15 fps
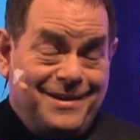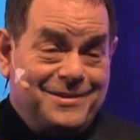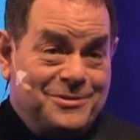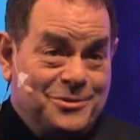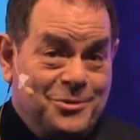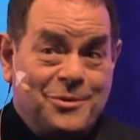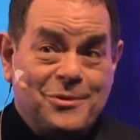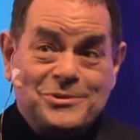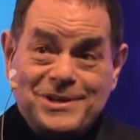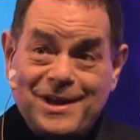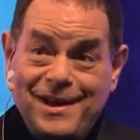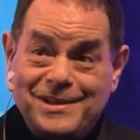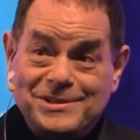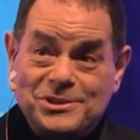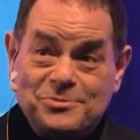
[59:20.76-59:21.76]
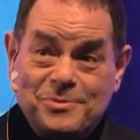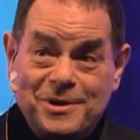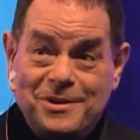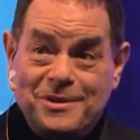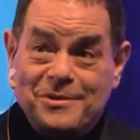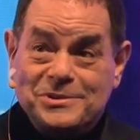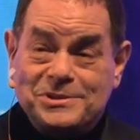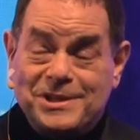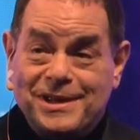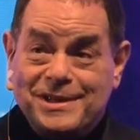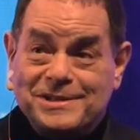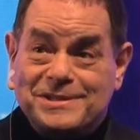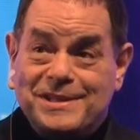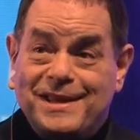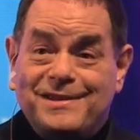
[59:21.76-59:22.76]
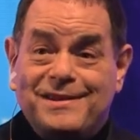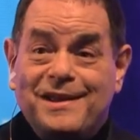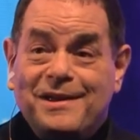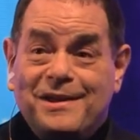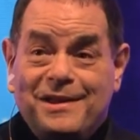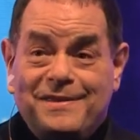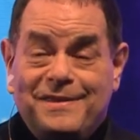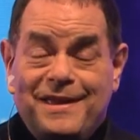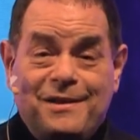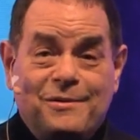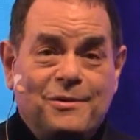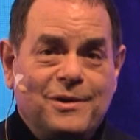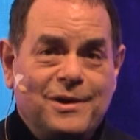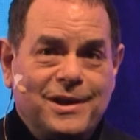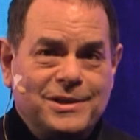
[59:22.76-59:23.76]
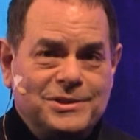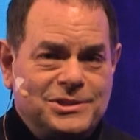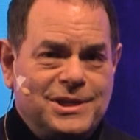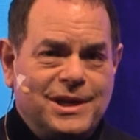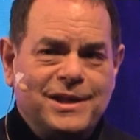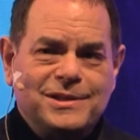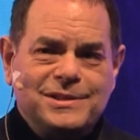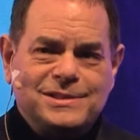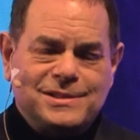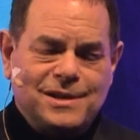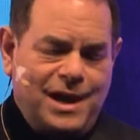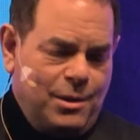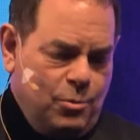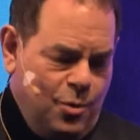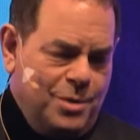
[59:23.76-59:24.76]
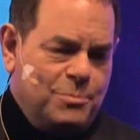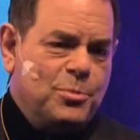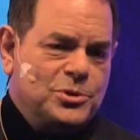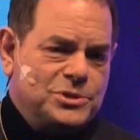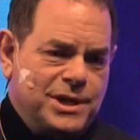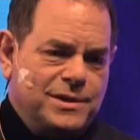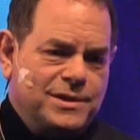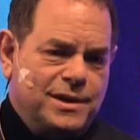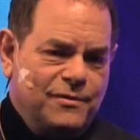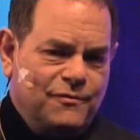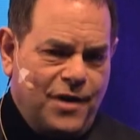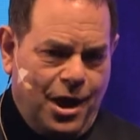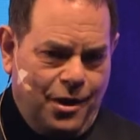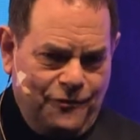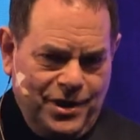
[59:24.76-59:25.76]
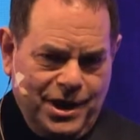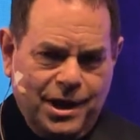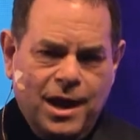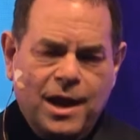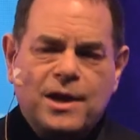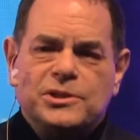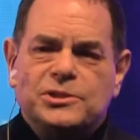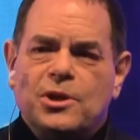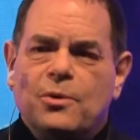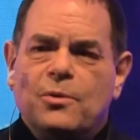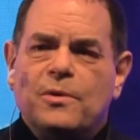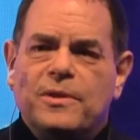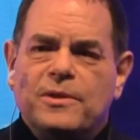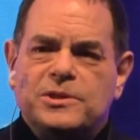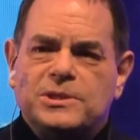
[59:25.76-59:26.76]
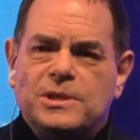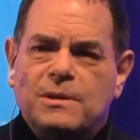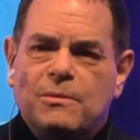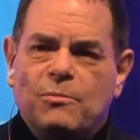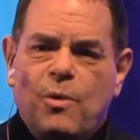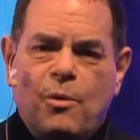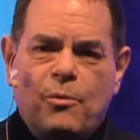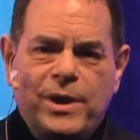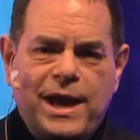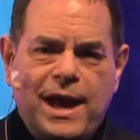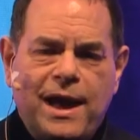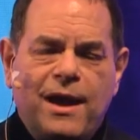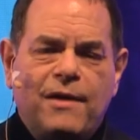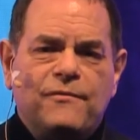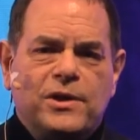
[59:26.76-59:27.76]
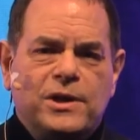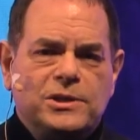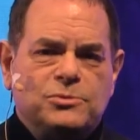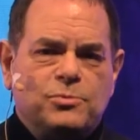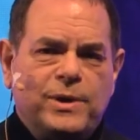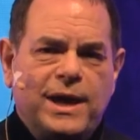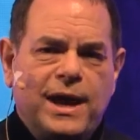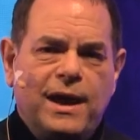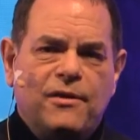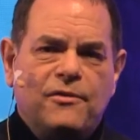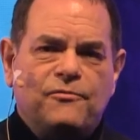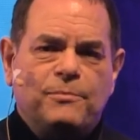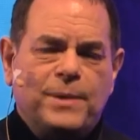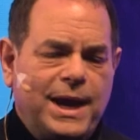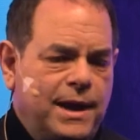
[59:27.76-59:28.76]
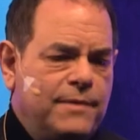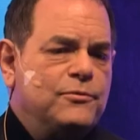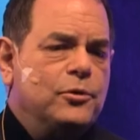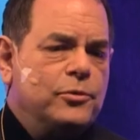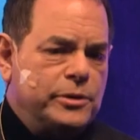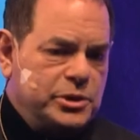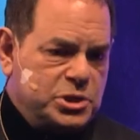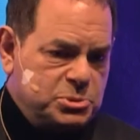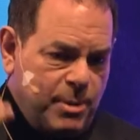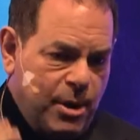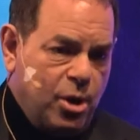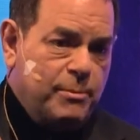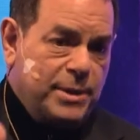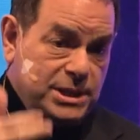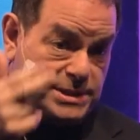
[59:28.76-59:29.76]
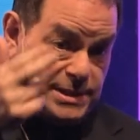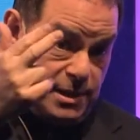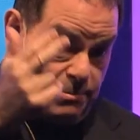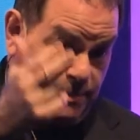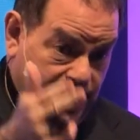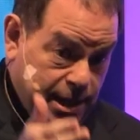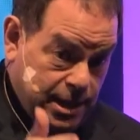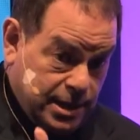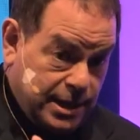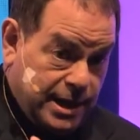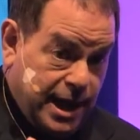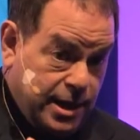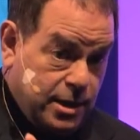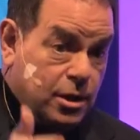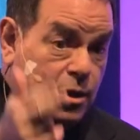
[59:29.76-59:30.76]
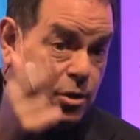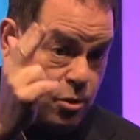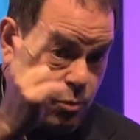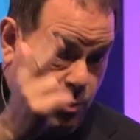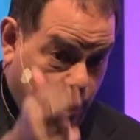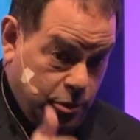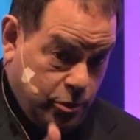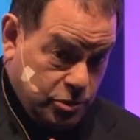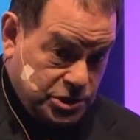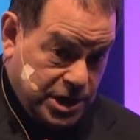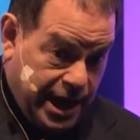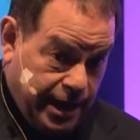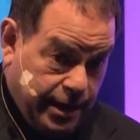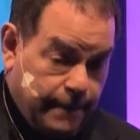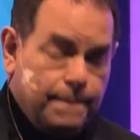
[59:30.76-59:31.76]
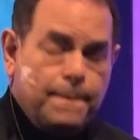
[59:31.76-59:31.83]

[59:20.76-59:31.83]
Neuroscience is one of those things that is at 1% and evolving. So what we have behavioral experiments that may indicate what you're saying.